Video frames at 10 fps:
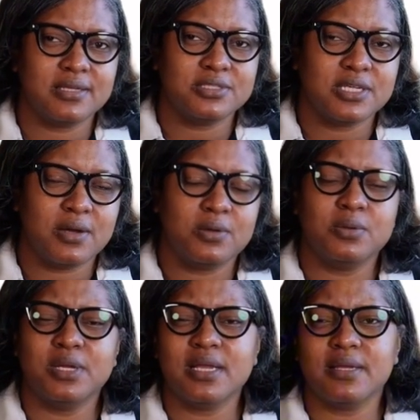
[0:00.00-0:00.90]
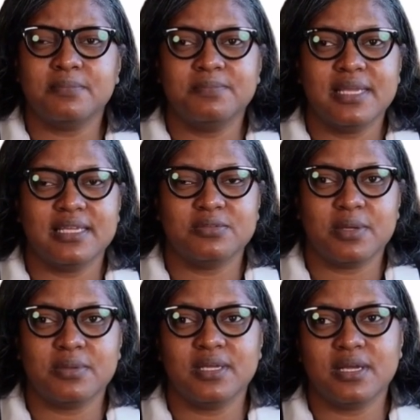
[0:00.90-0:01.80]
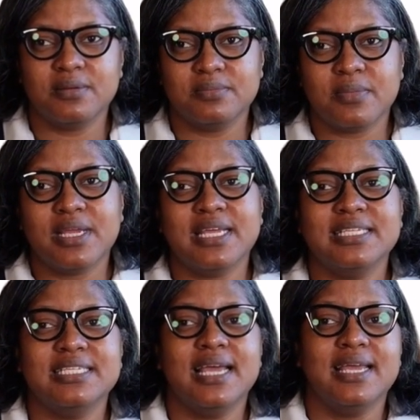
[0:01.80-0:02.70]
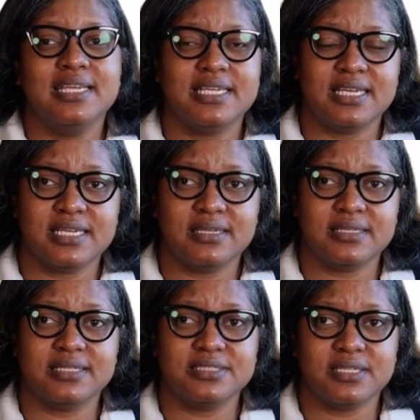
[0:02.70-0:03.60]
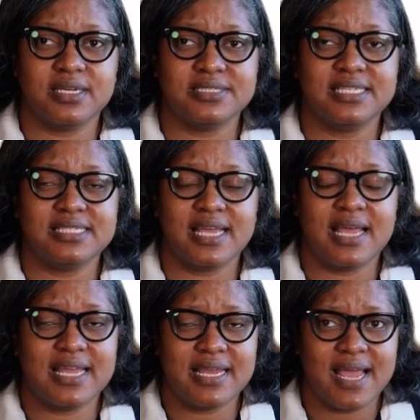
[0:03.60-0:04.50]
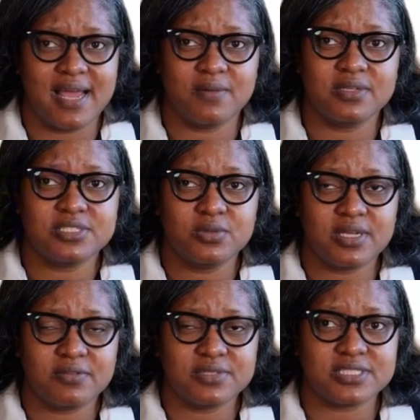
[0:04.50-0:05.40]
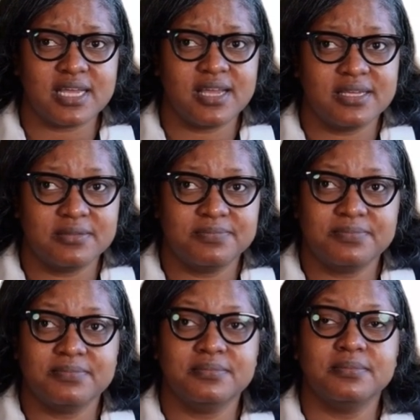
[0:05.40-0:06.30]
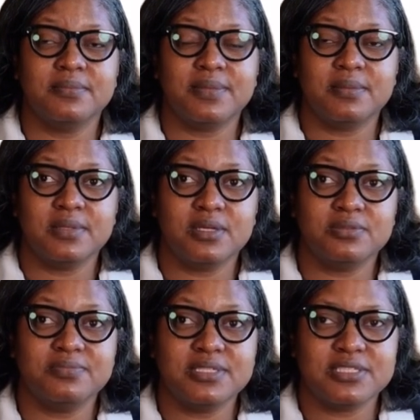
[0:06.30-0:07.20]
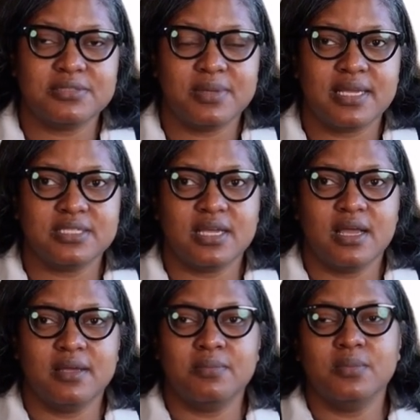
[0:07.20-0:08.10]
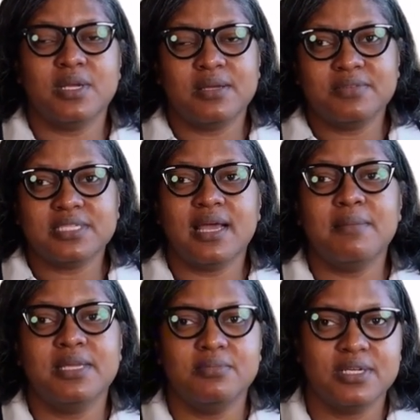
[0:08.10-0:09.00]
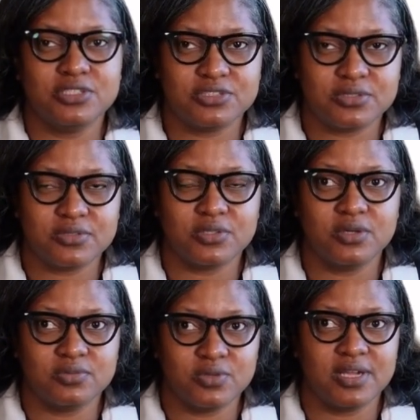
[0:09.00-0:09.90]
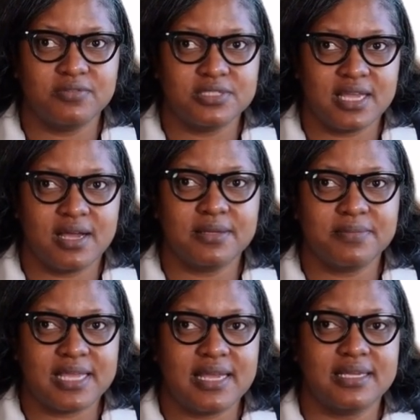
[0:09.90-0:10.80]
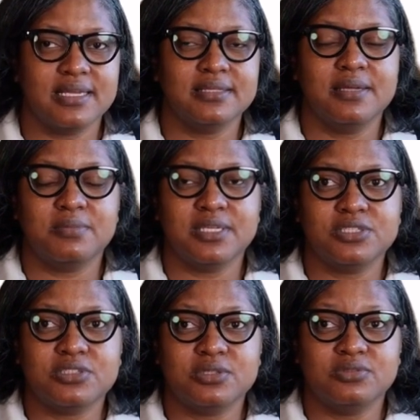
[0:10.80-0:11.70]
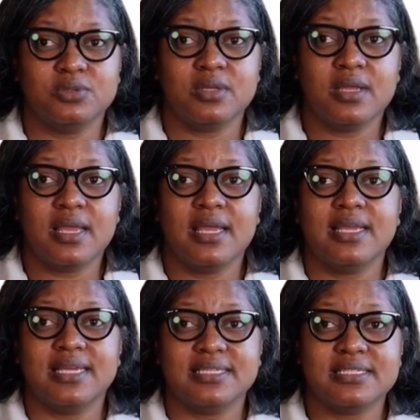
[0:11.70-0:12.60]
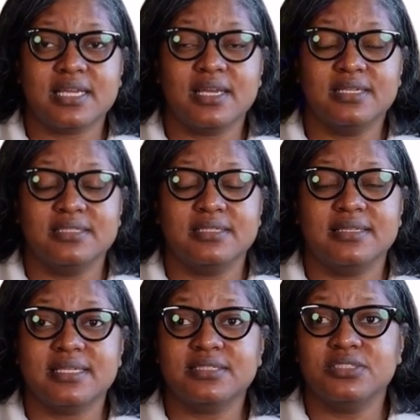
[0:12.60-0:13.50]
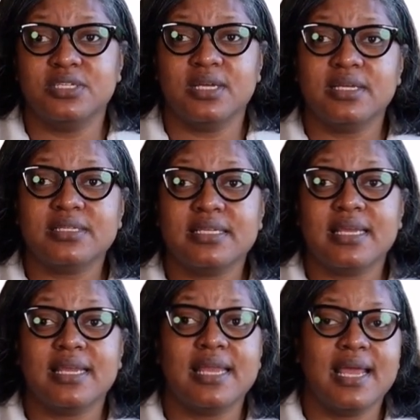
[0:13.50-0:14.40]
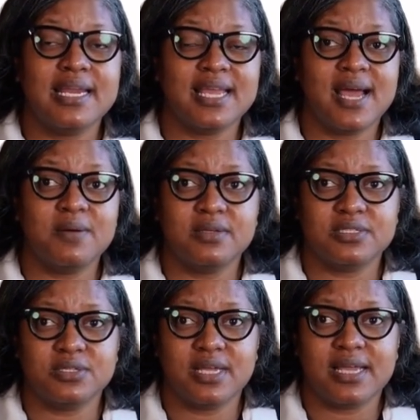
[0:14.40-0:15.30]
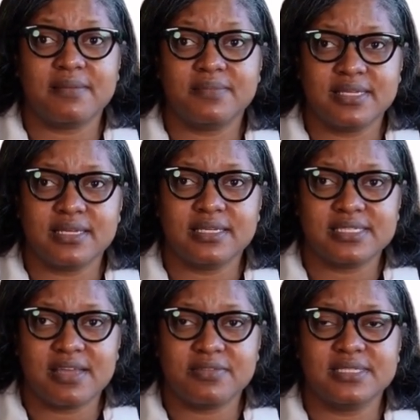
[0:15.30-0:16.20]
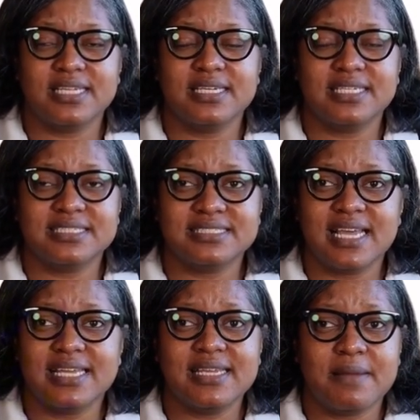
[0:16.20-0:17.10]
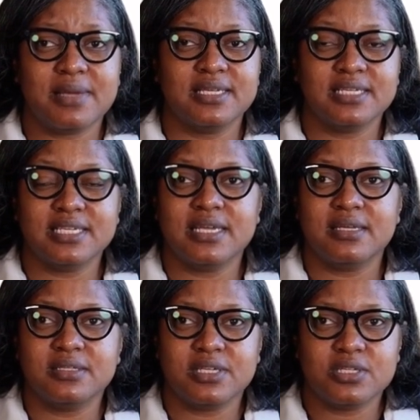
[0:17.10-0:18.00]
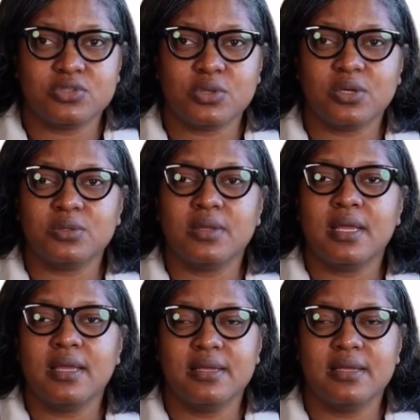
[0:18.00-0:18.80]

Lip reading: So his webinar, when he signed in, it starts in 9 hours. So whatever time, I'm gonna go fix this page. But whatever time he registered, whatever time that they registered for, it starts in 9 hours, okay? Because everything is dynamically controlled.